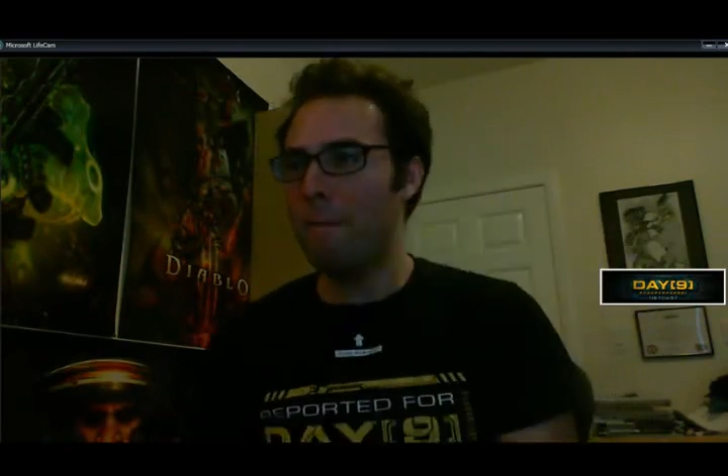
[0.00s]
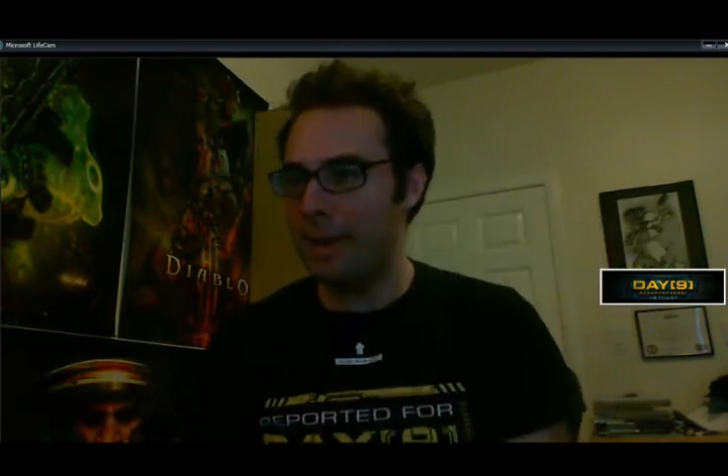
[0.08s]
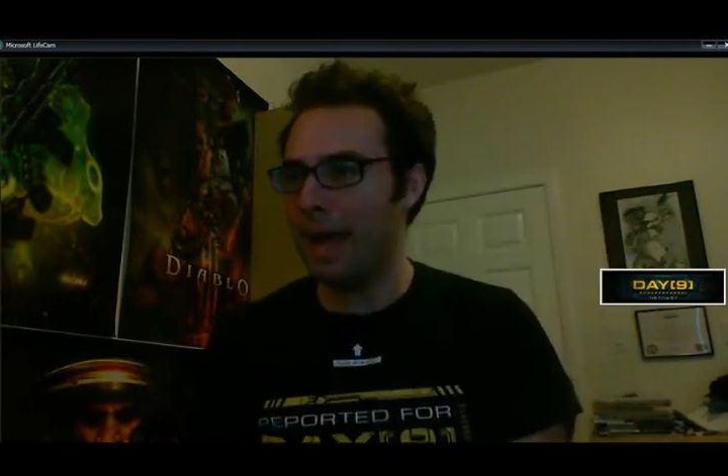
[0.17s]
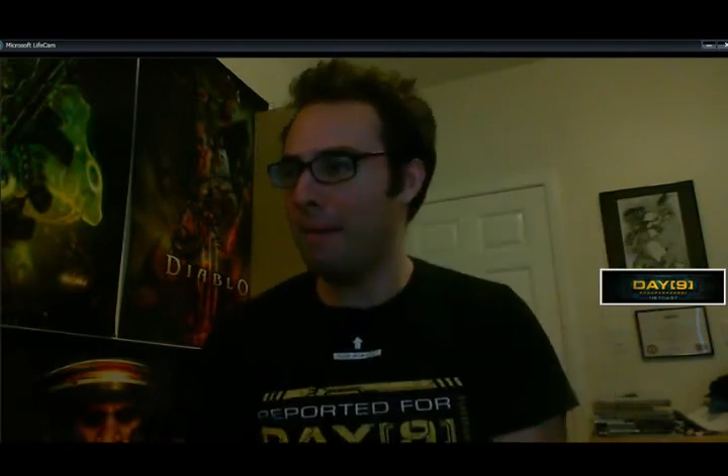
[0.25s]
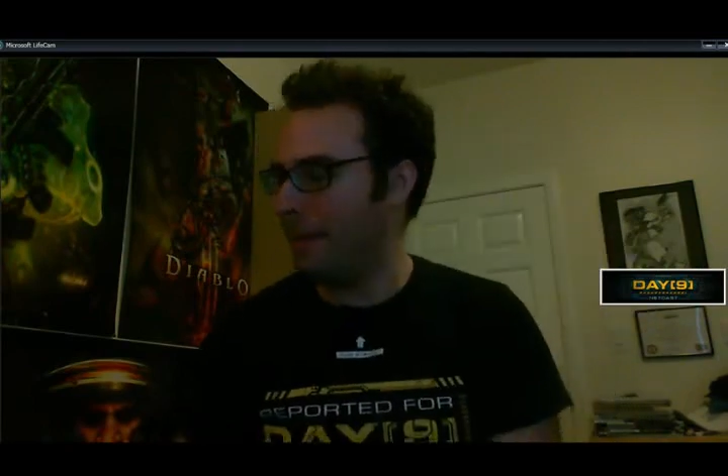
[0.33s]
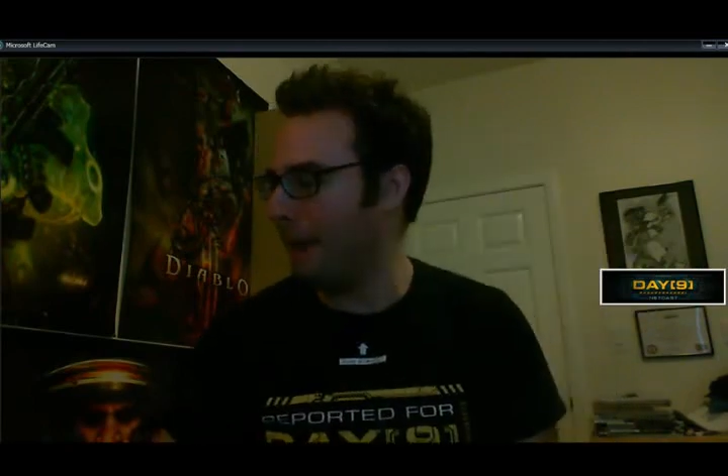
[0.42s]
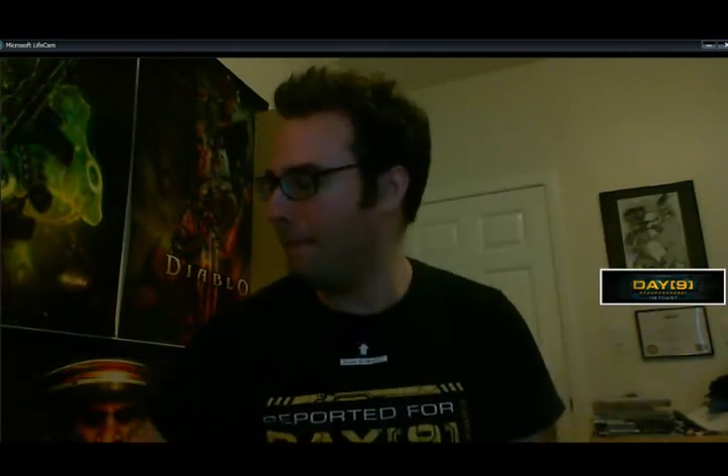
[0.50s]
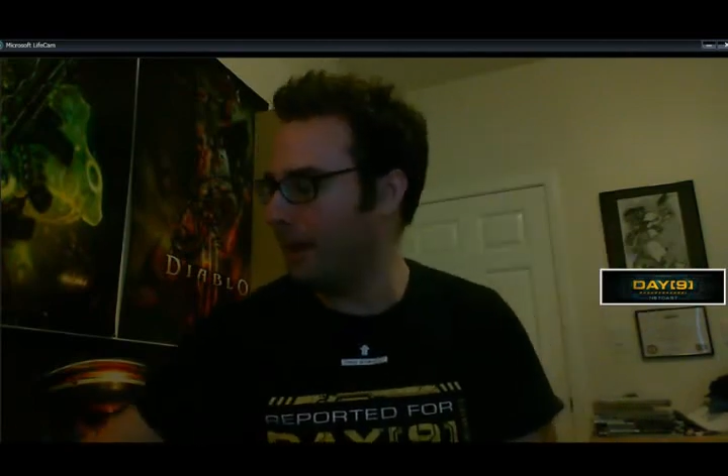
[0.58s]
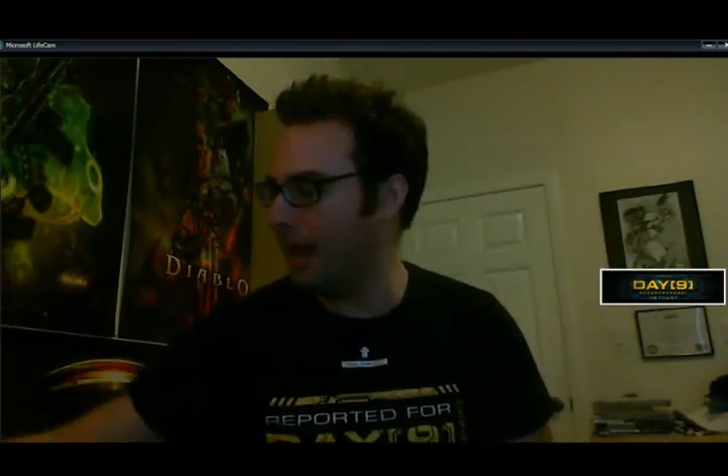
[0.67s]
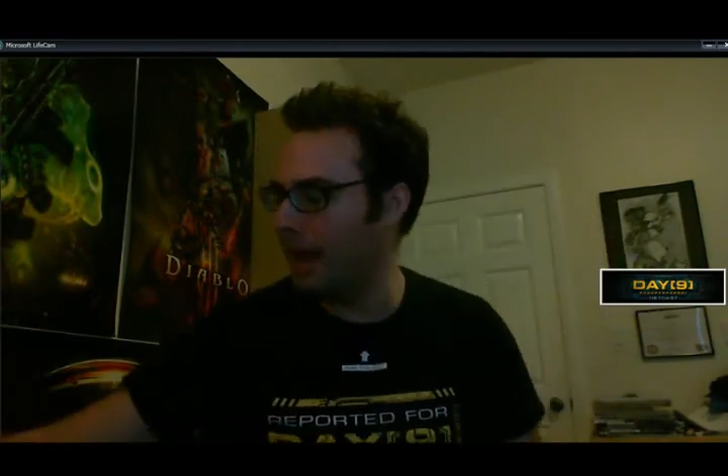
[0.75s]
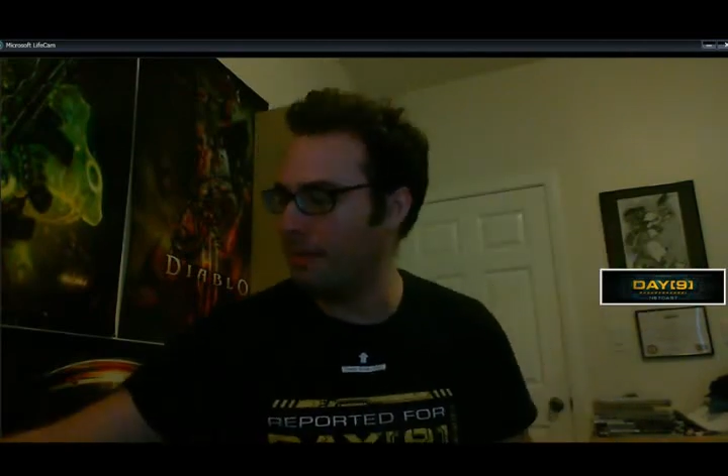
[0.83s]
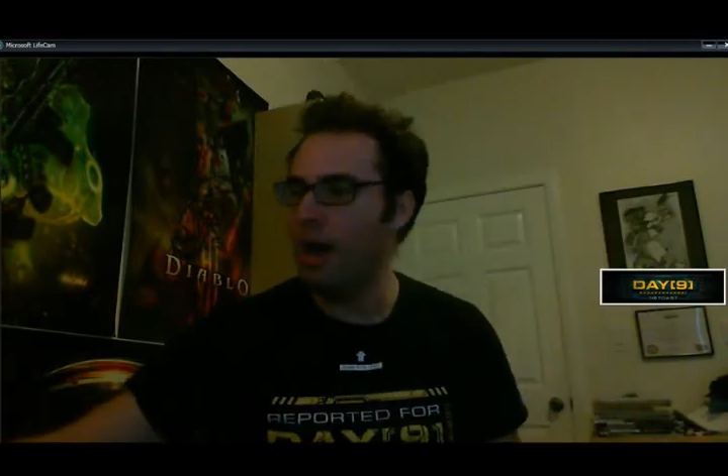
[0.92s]
Bam, bam,
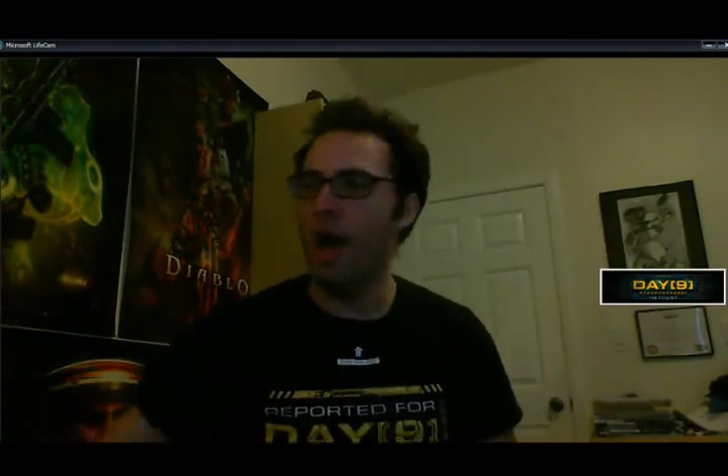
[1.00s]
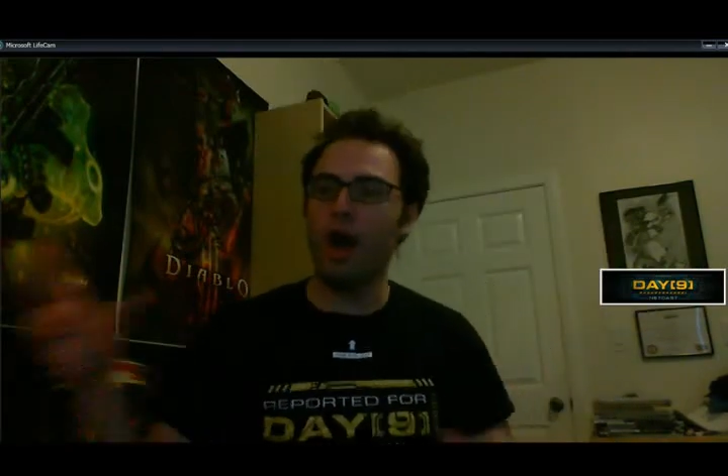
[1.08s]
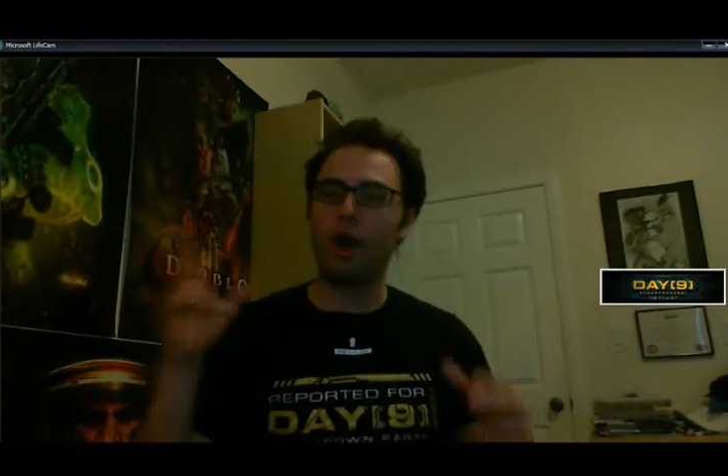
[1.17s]
bam.